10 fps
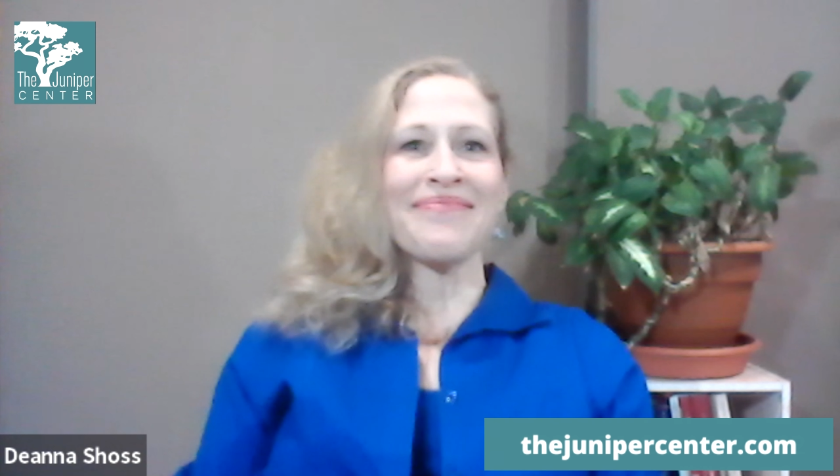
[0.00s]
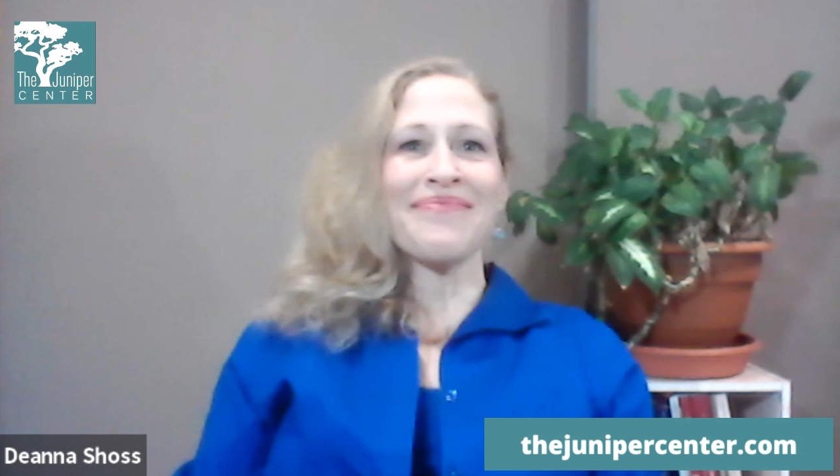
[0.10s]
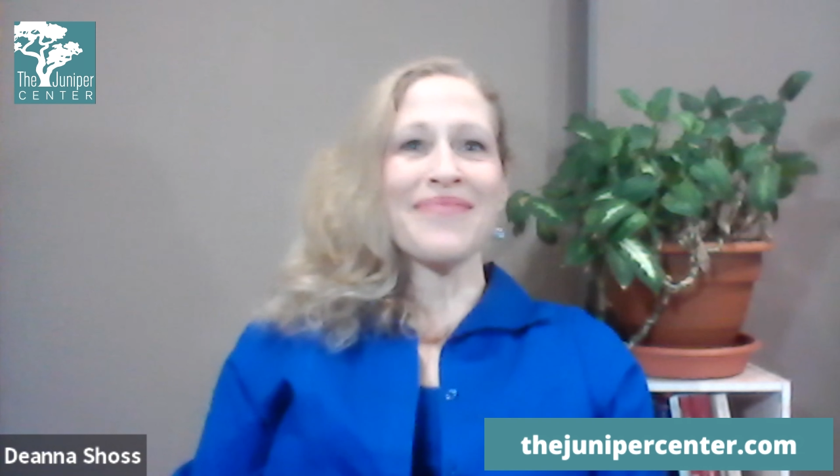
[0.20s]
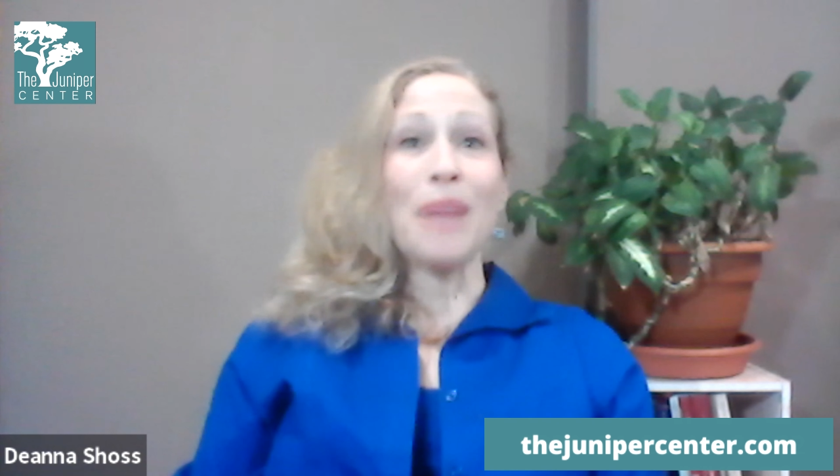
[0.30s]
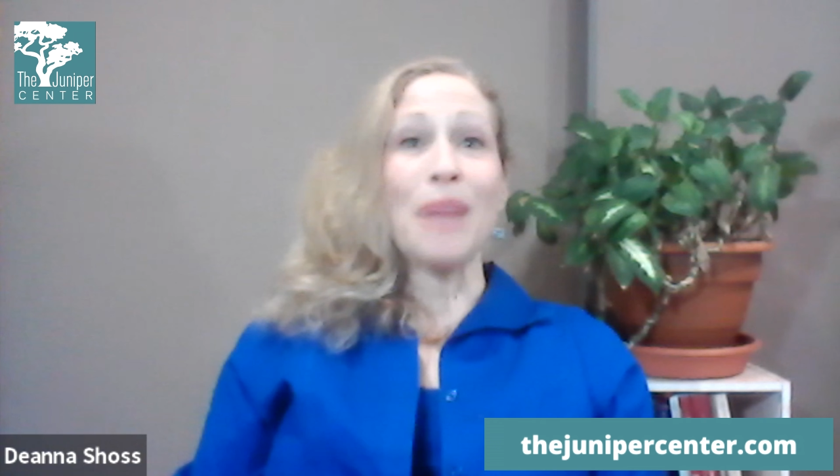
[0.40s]

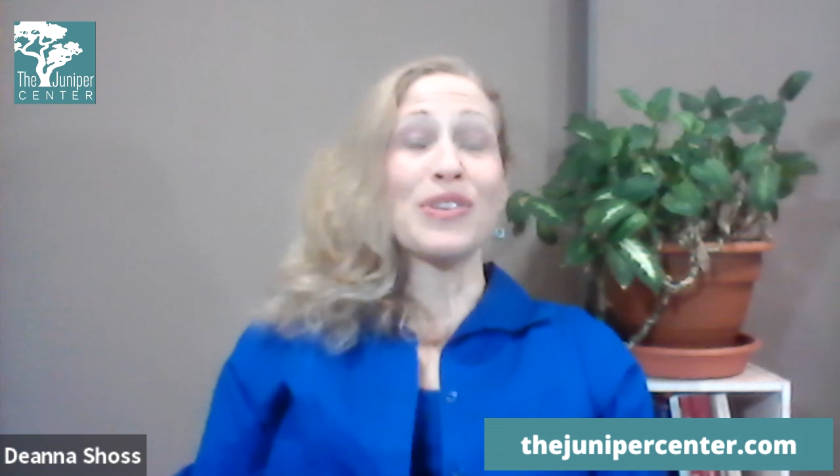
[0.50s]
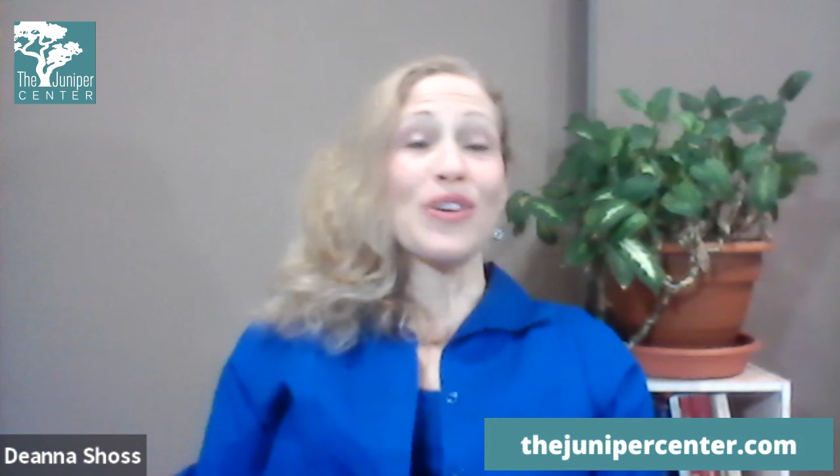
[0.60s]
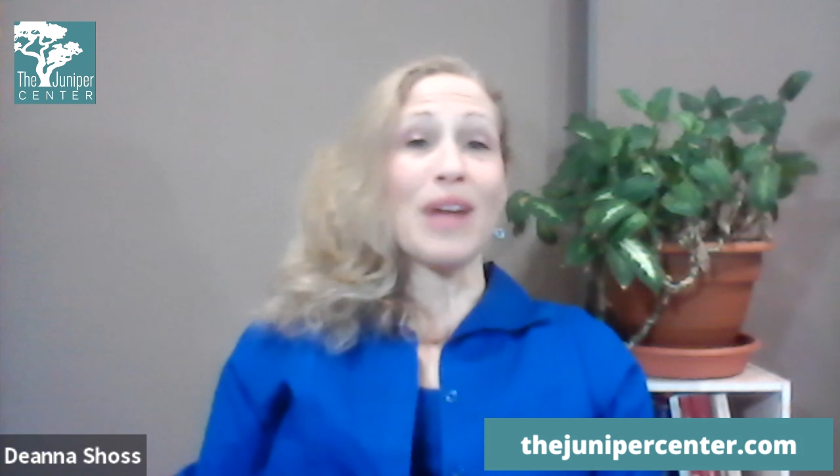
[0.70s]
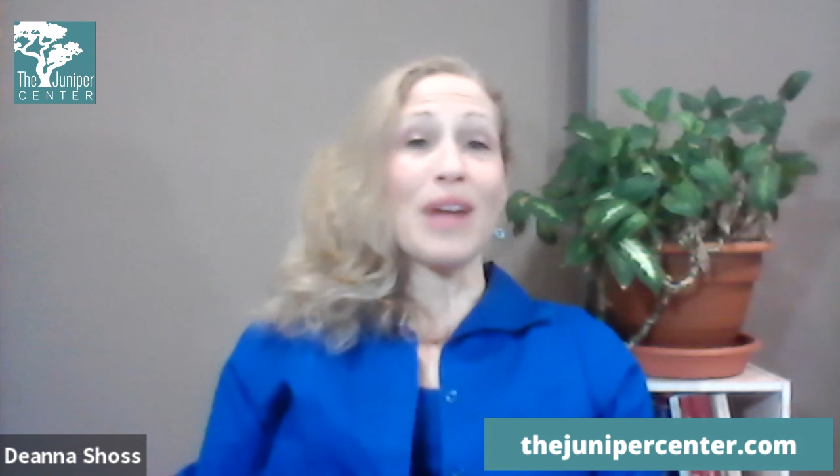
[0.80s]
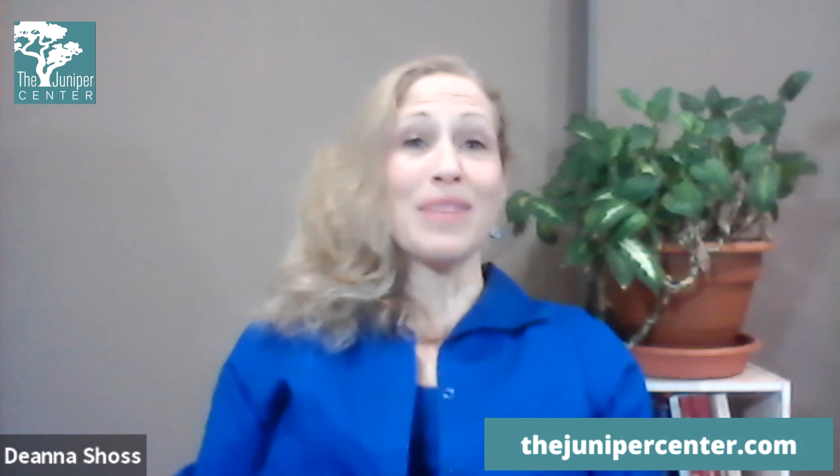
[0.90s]
going to joke,
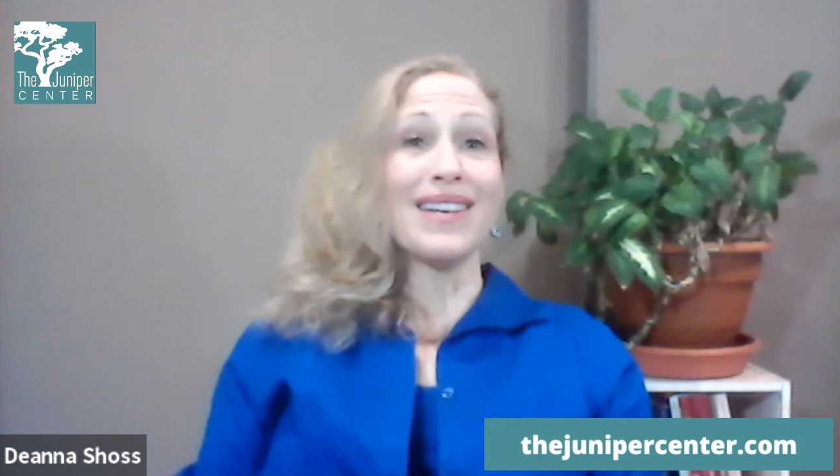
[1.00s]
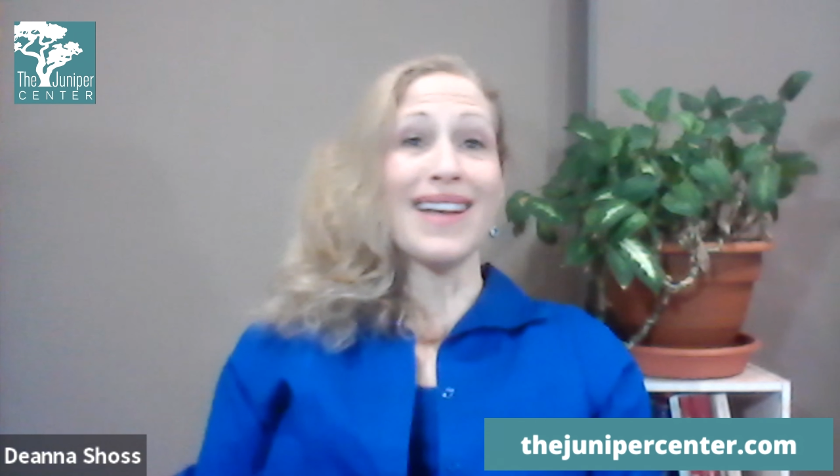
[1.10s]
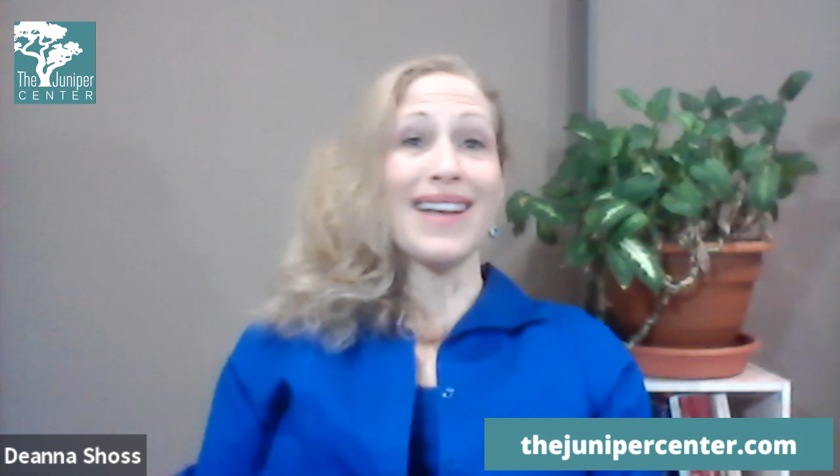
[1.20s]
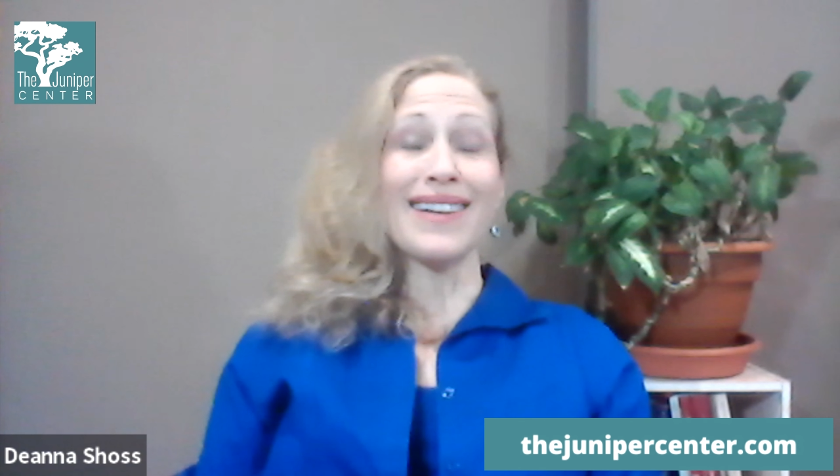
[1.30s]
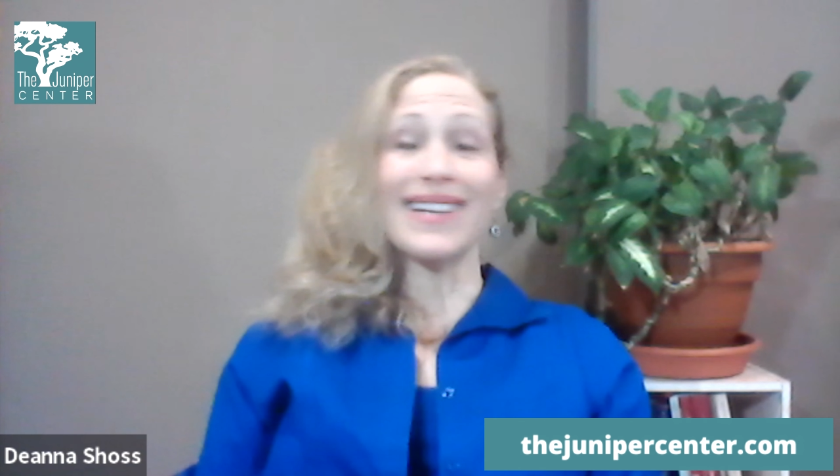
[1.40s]
I'm
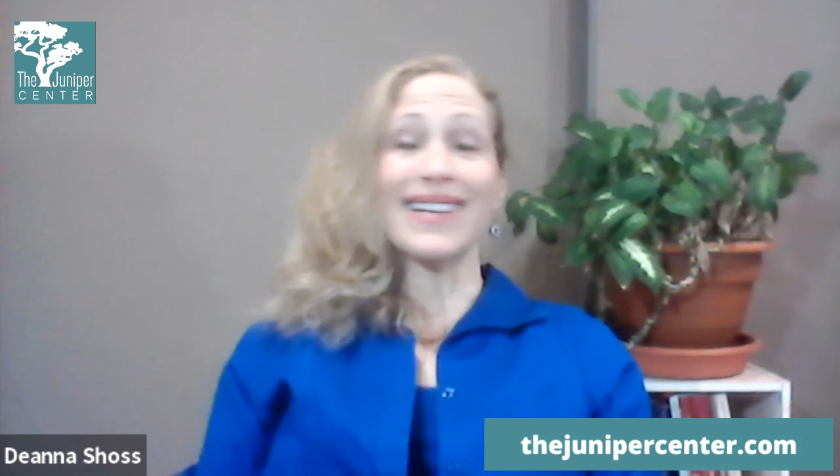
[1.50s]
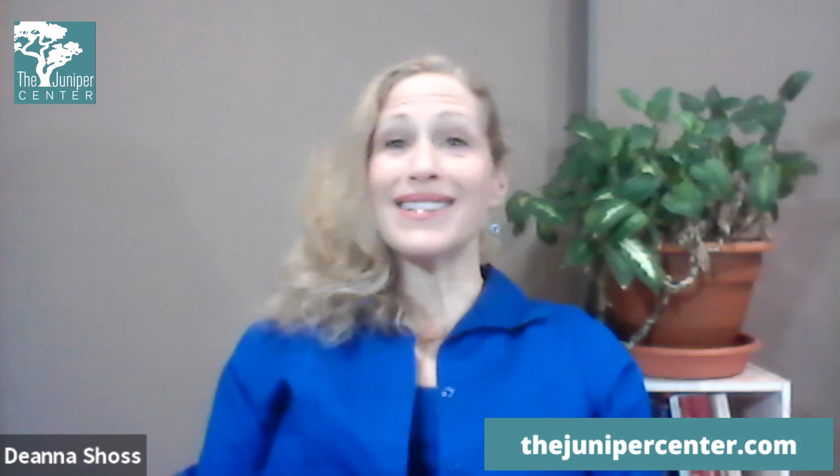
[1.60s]
inhaling